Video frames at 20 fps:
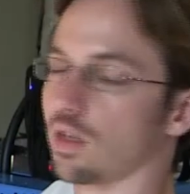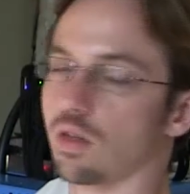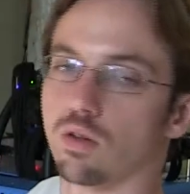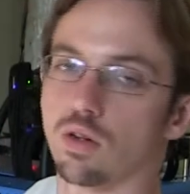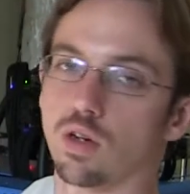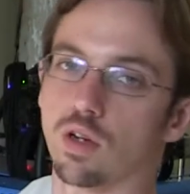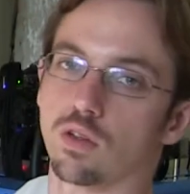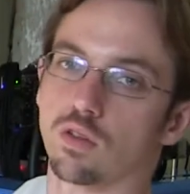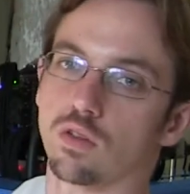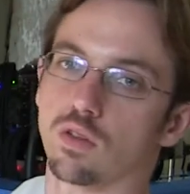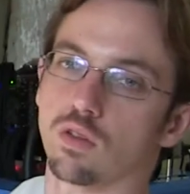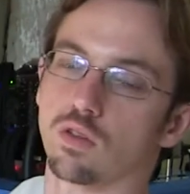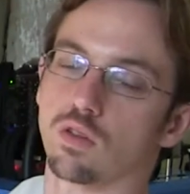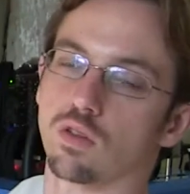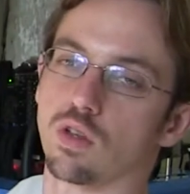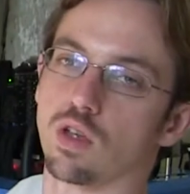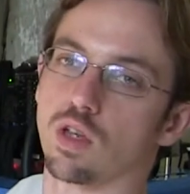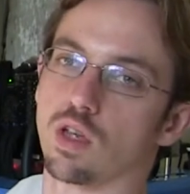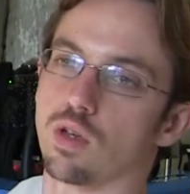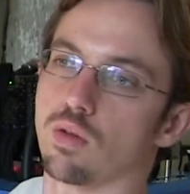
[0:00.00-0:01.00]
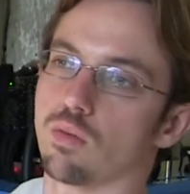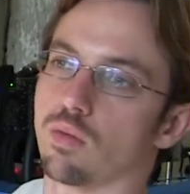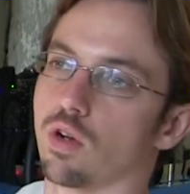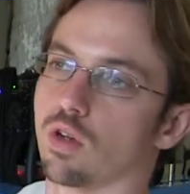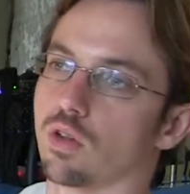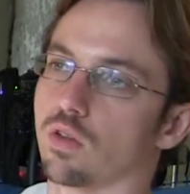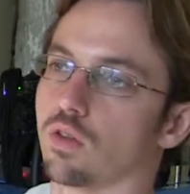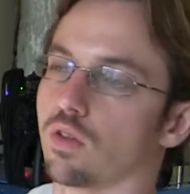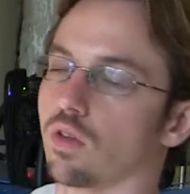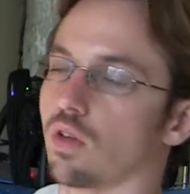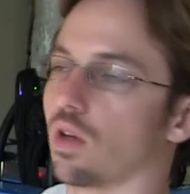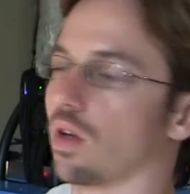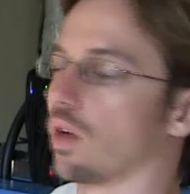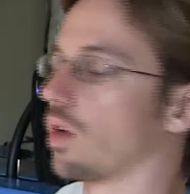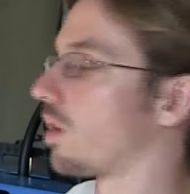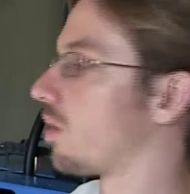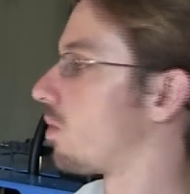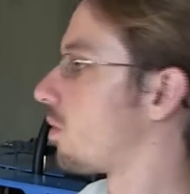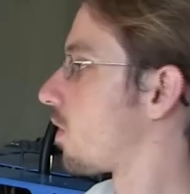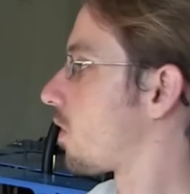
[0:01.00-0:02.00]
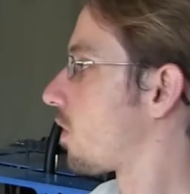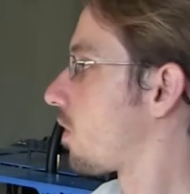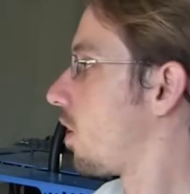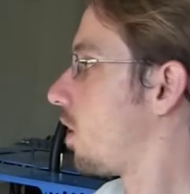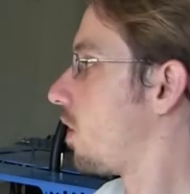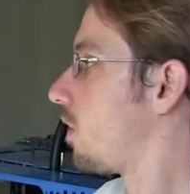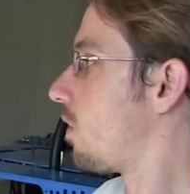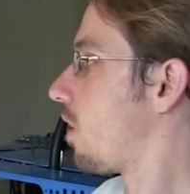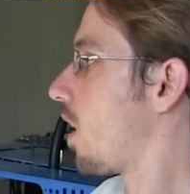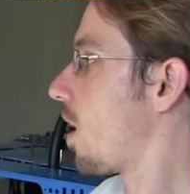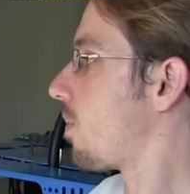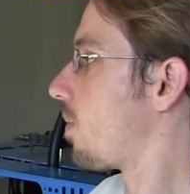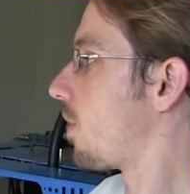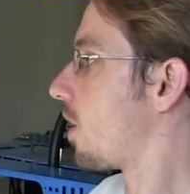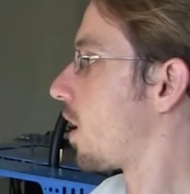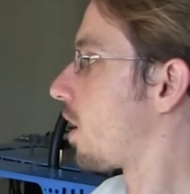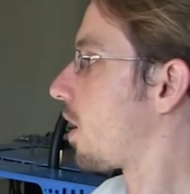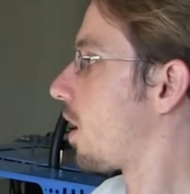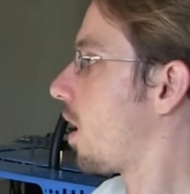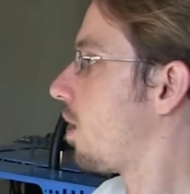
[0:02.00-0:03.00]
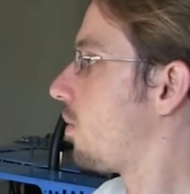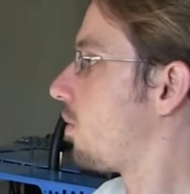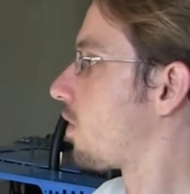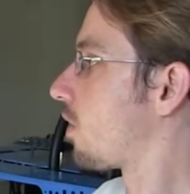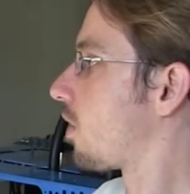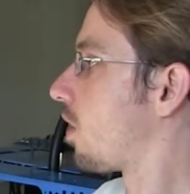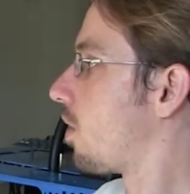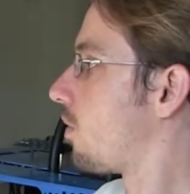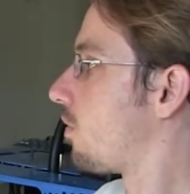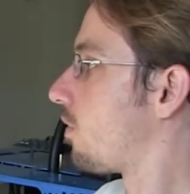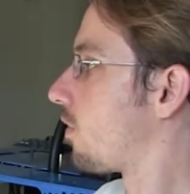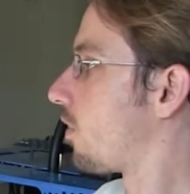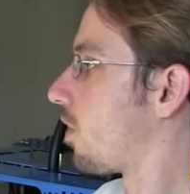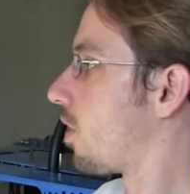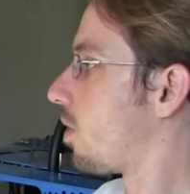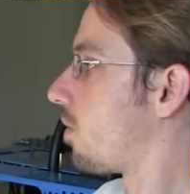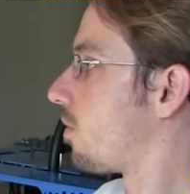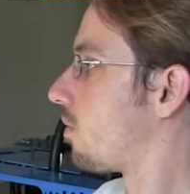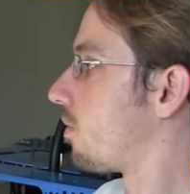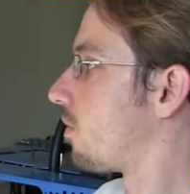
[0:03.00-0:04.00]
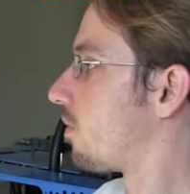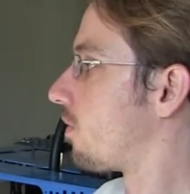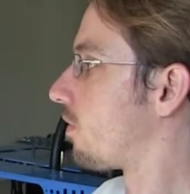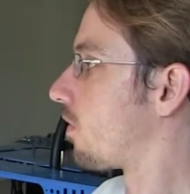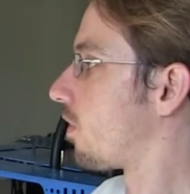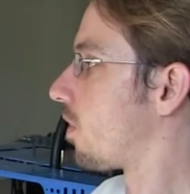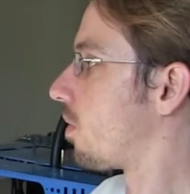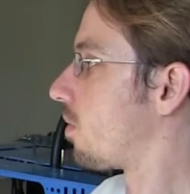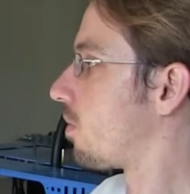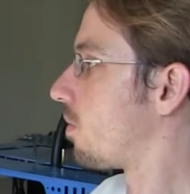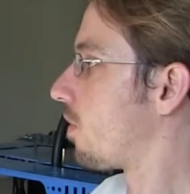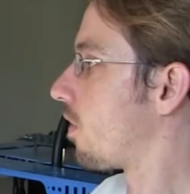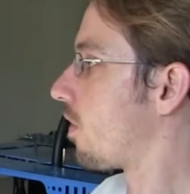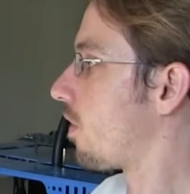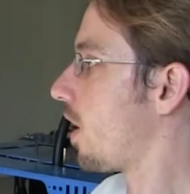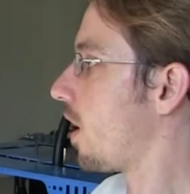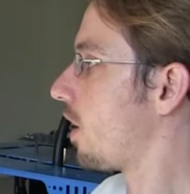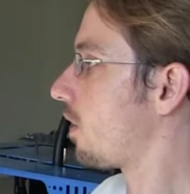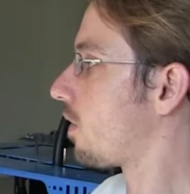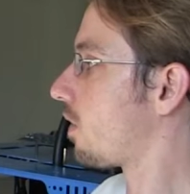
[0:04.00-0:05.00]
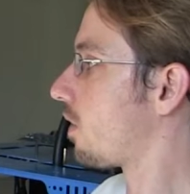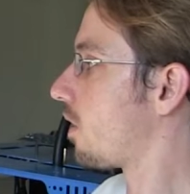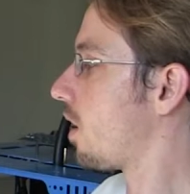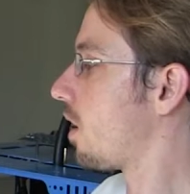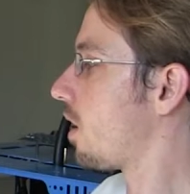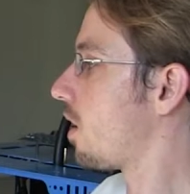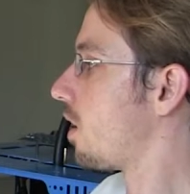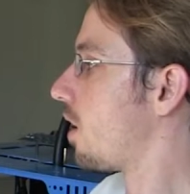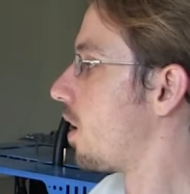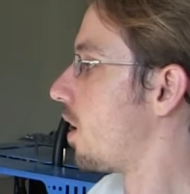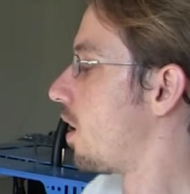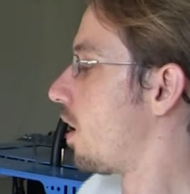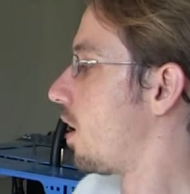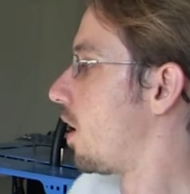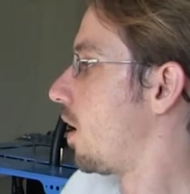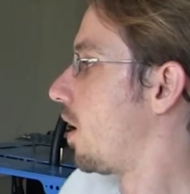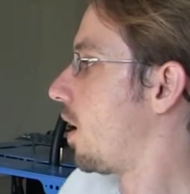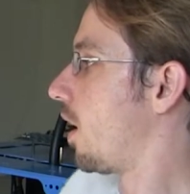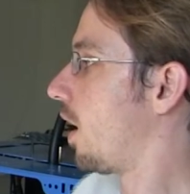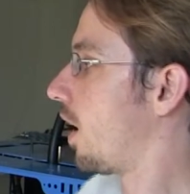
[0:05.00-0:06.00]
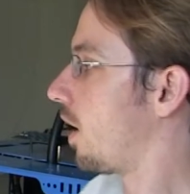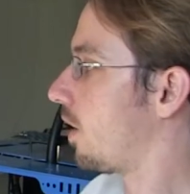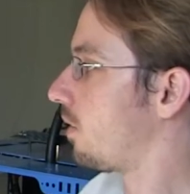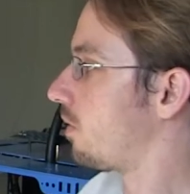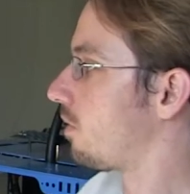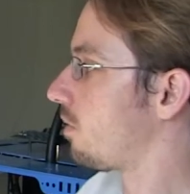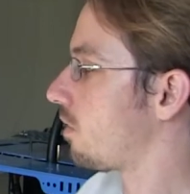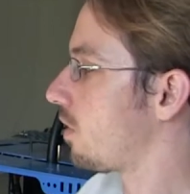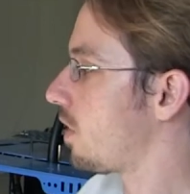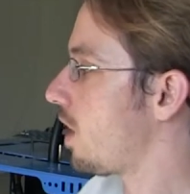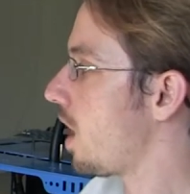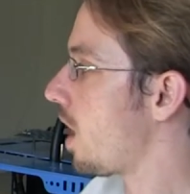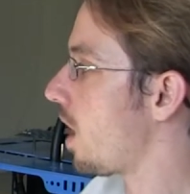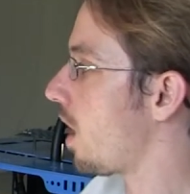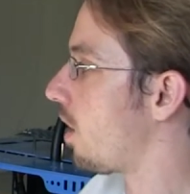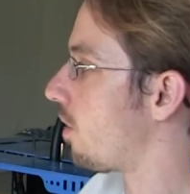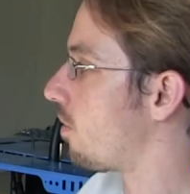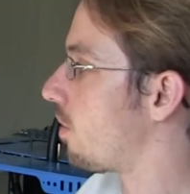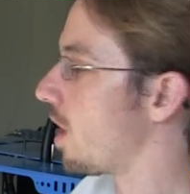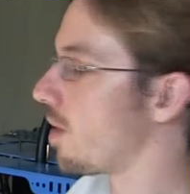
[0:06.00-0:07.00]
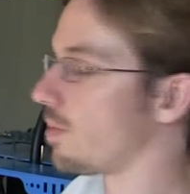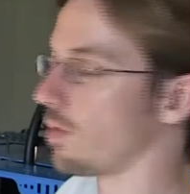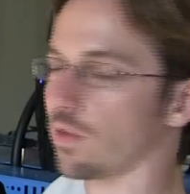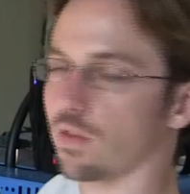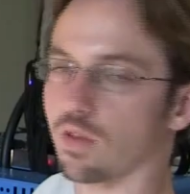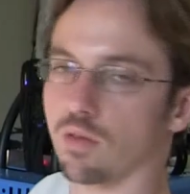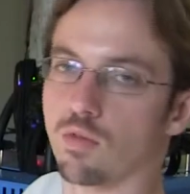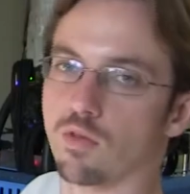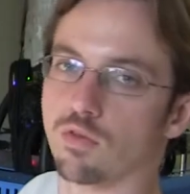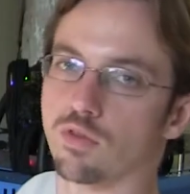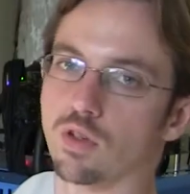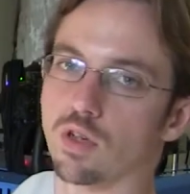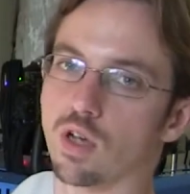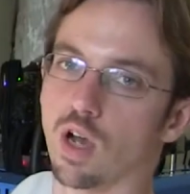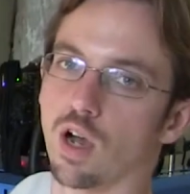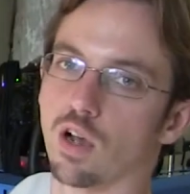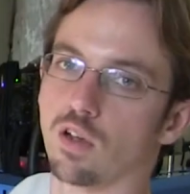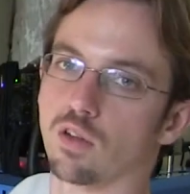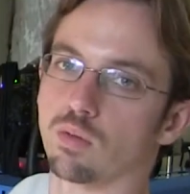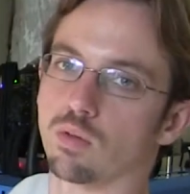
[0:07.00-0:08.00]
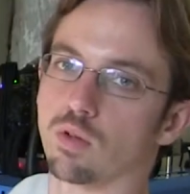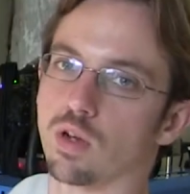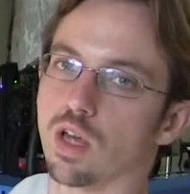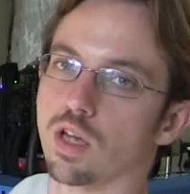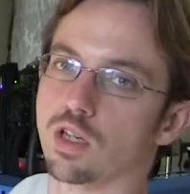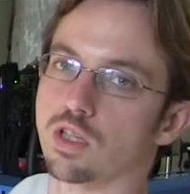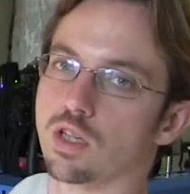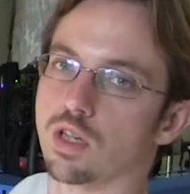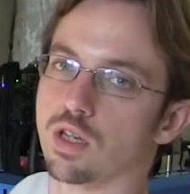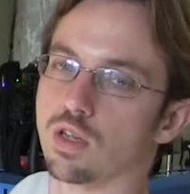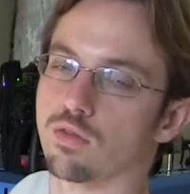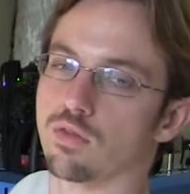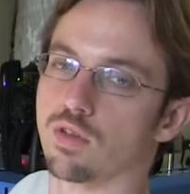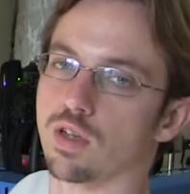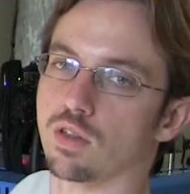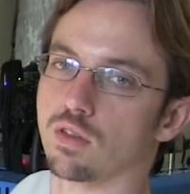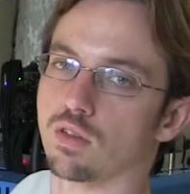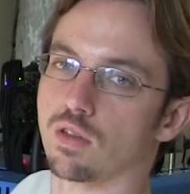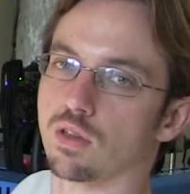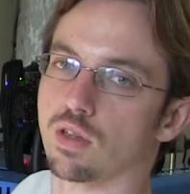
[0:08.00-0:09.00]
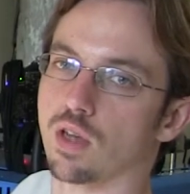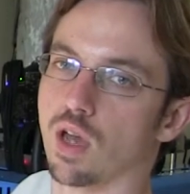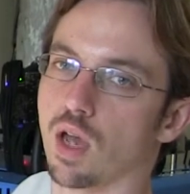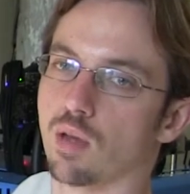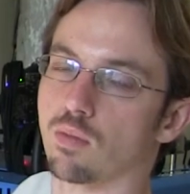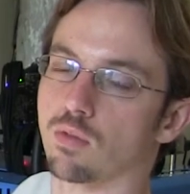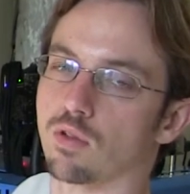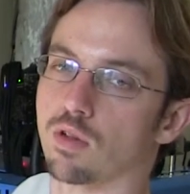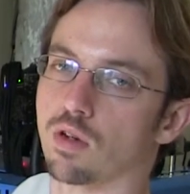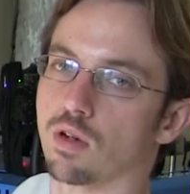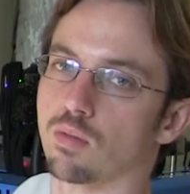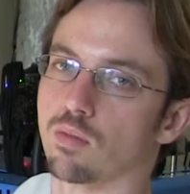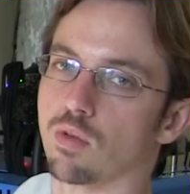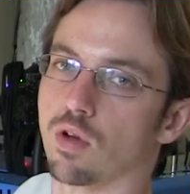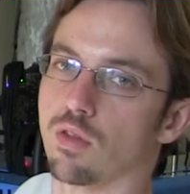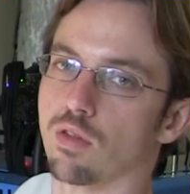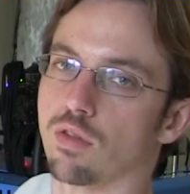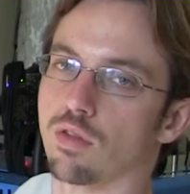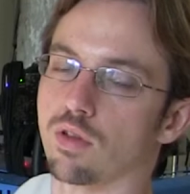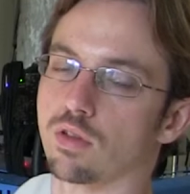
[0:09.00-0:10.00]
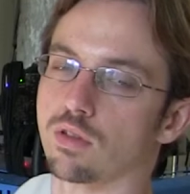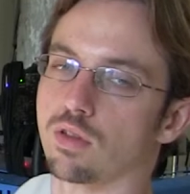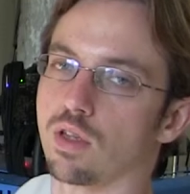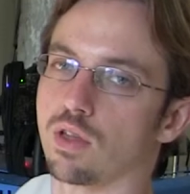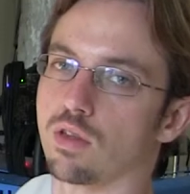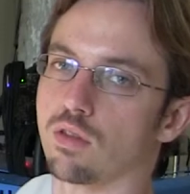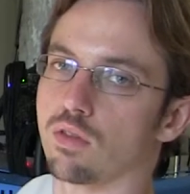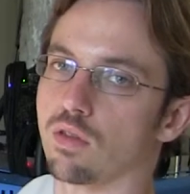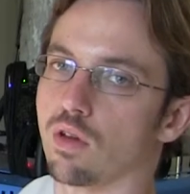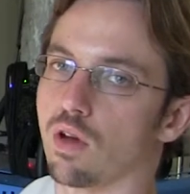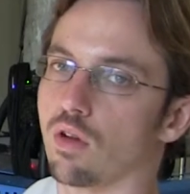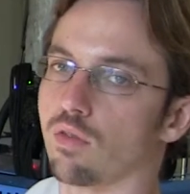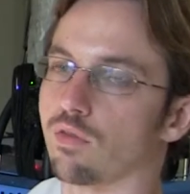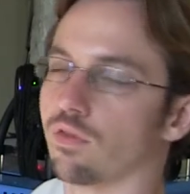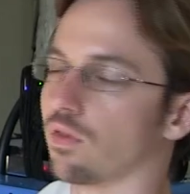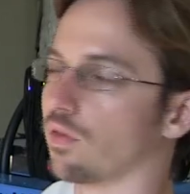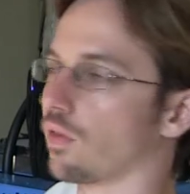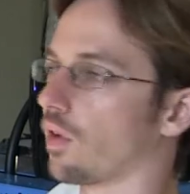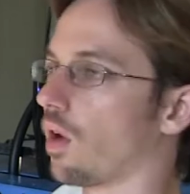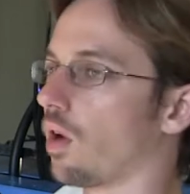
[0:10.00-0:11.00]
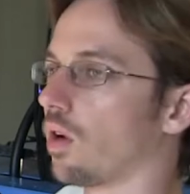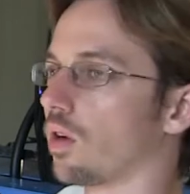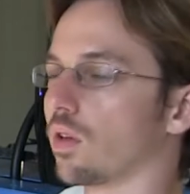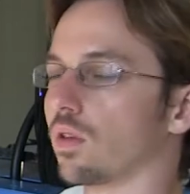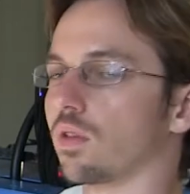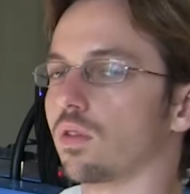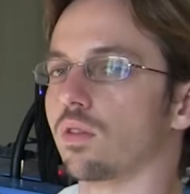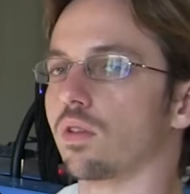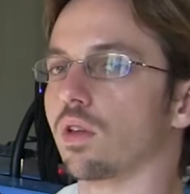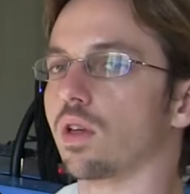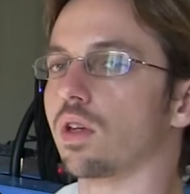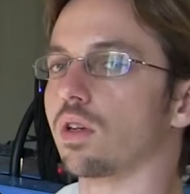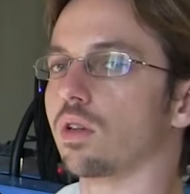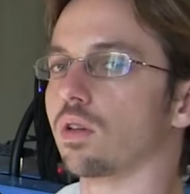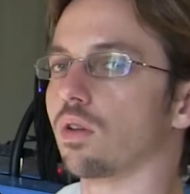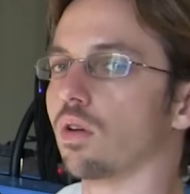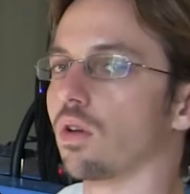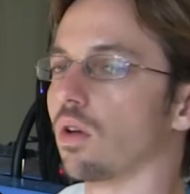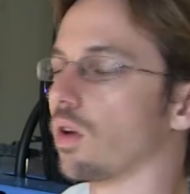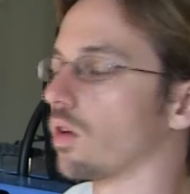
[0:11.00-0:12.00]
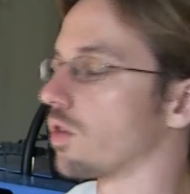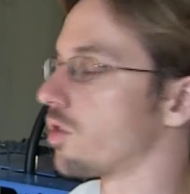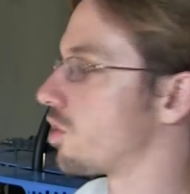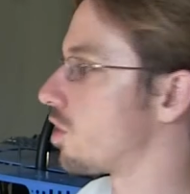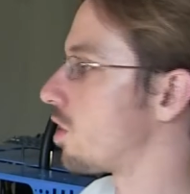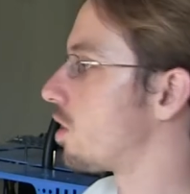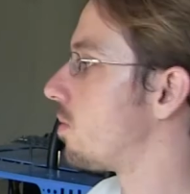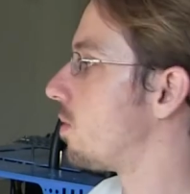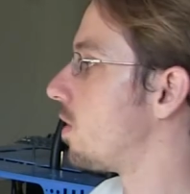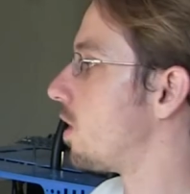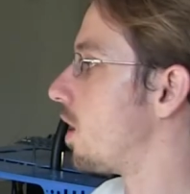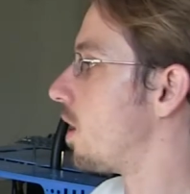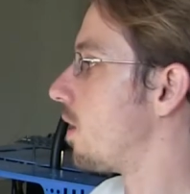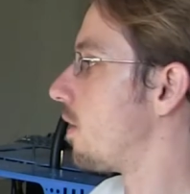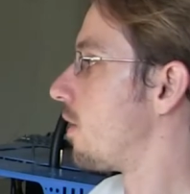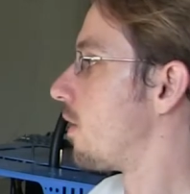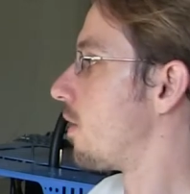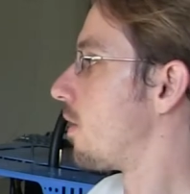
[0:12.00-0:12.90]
curious to see what's going to happen at Gamescom from Bethesda. And yeah, maybe some of you guys will actually visit Gamescom on 13th of August in Cologne, Germany.